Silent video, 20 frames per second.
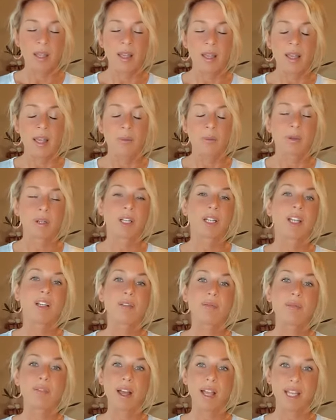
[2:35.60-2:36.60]
And we're going to
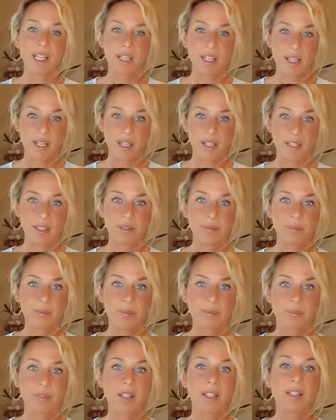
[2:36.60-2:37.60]
invite in
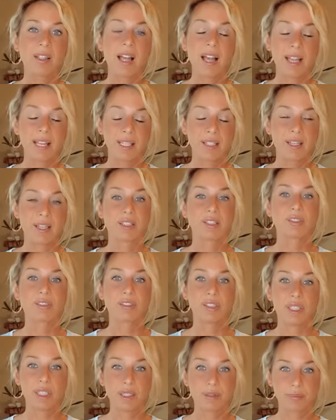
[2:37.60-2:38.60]
the lion
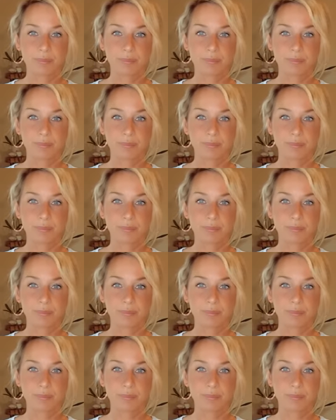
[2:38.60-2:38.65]
energy.